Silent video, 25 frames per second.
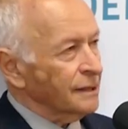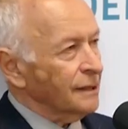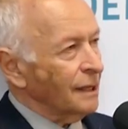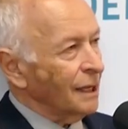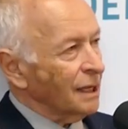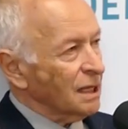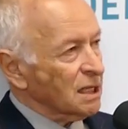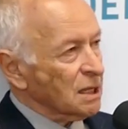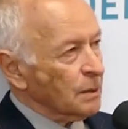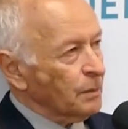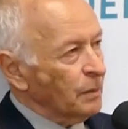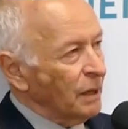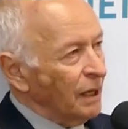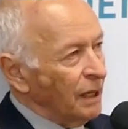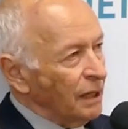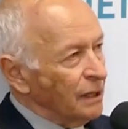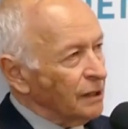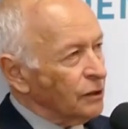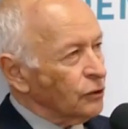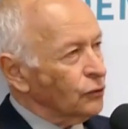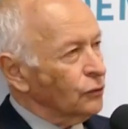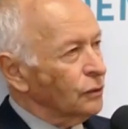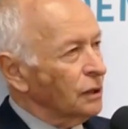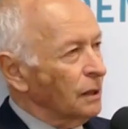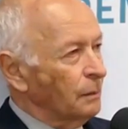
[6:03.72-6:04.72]
explains
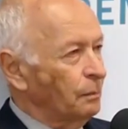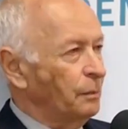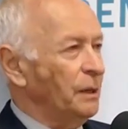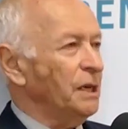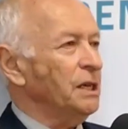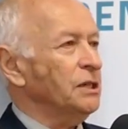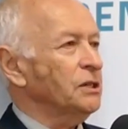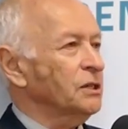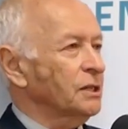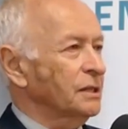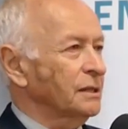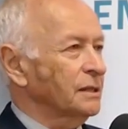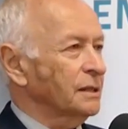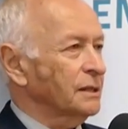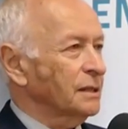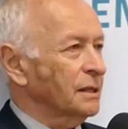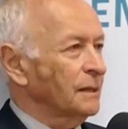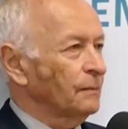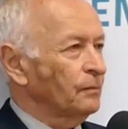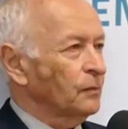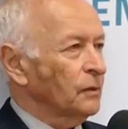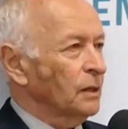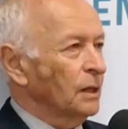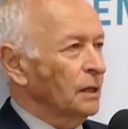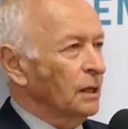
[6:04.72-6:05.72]
to the patient,
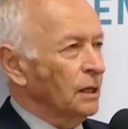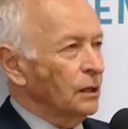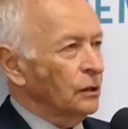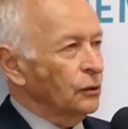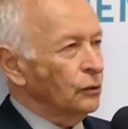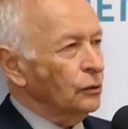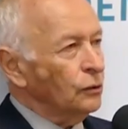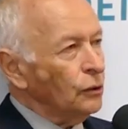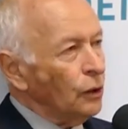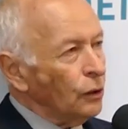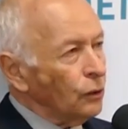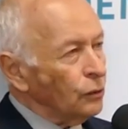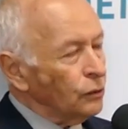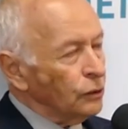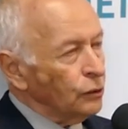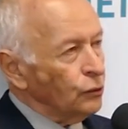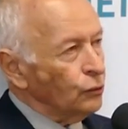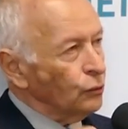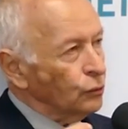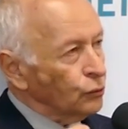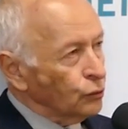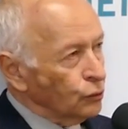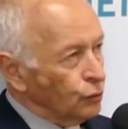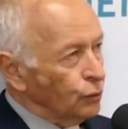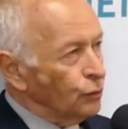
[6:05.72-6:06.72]
you know, your
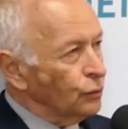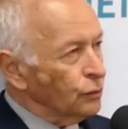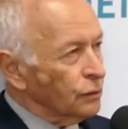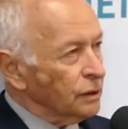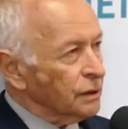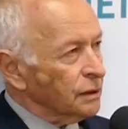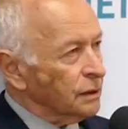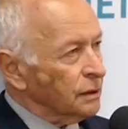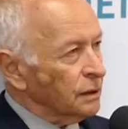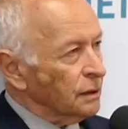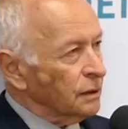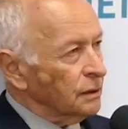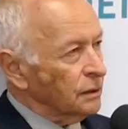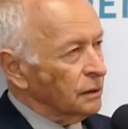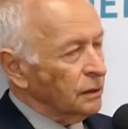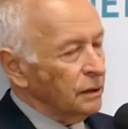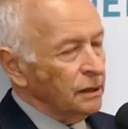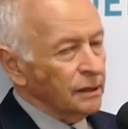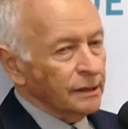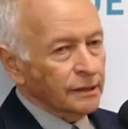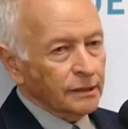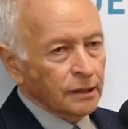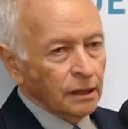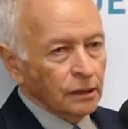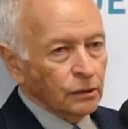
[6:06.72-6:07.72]
tooth,
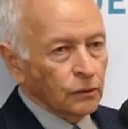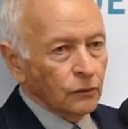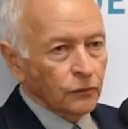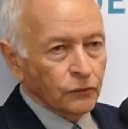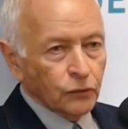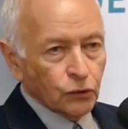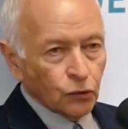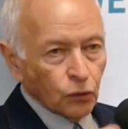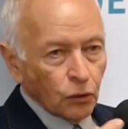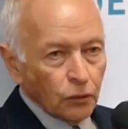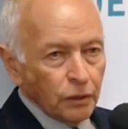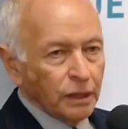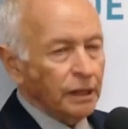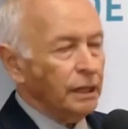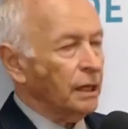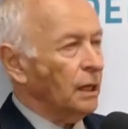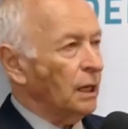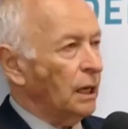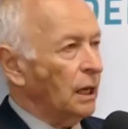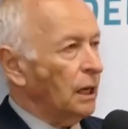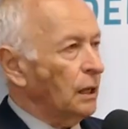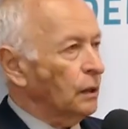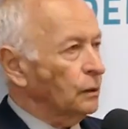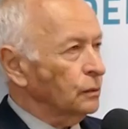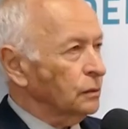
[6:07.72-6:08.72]
instead of drawing
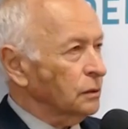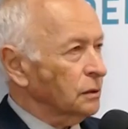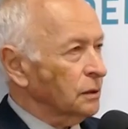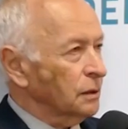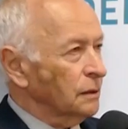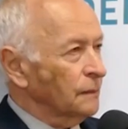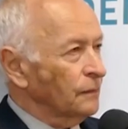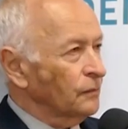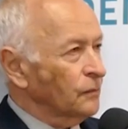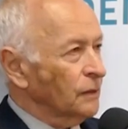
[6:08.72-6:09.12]
out,